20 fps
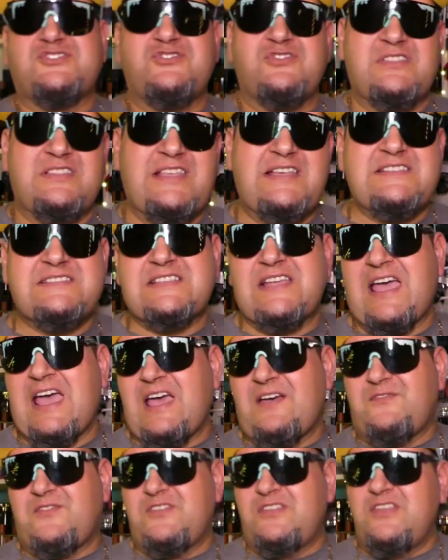you at least a
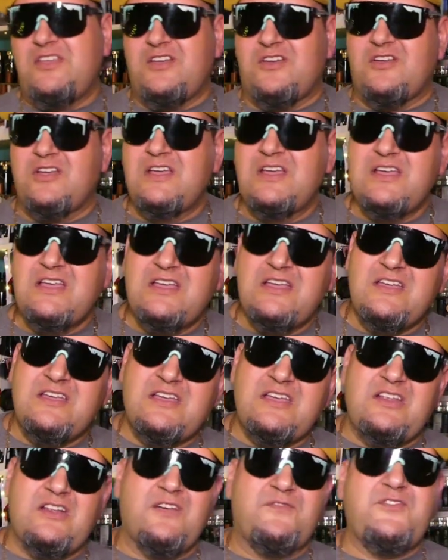half a year.
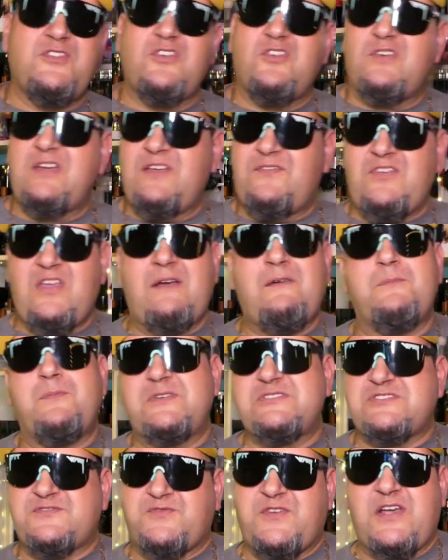You know, if you have a
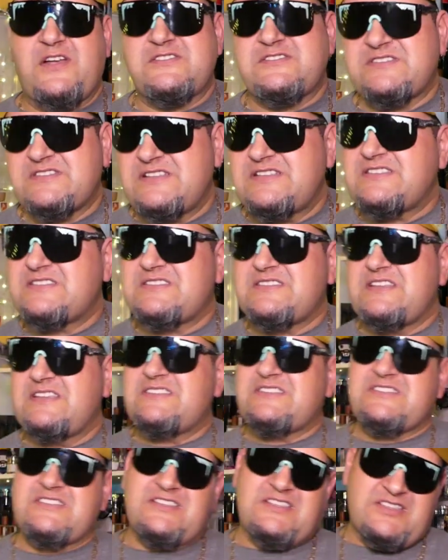bunch of fragrances,
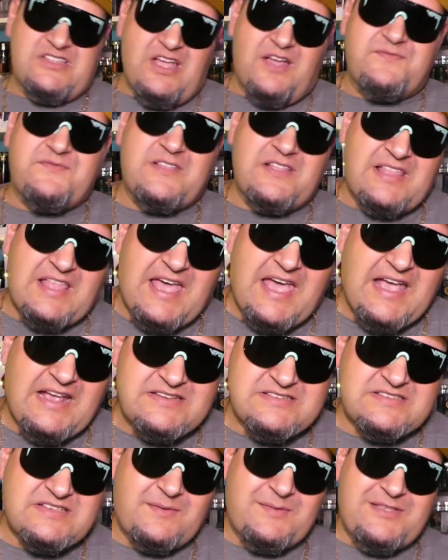this is enough to
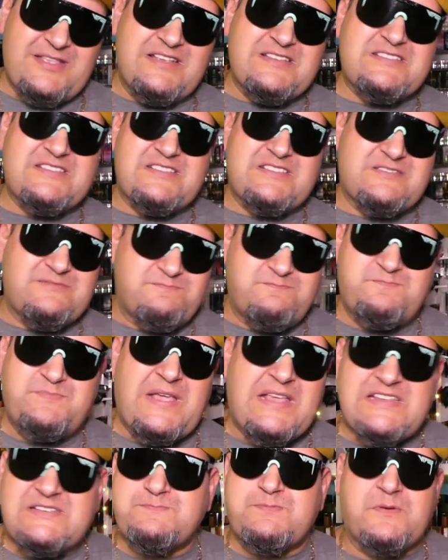last. I mean, this is
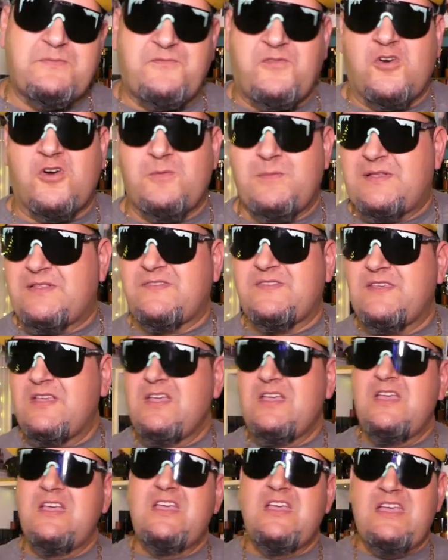beast performance.
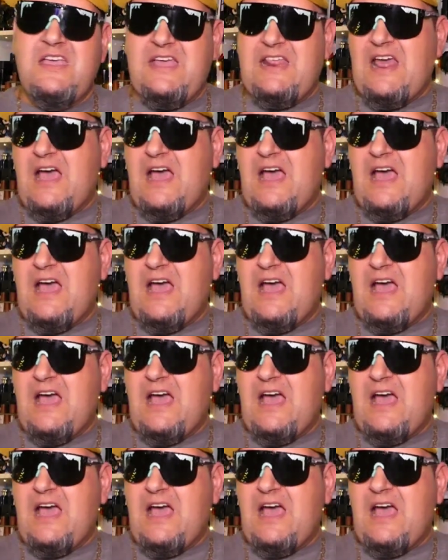It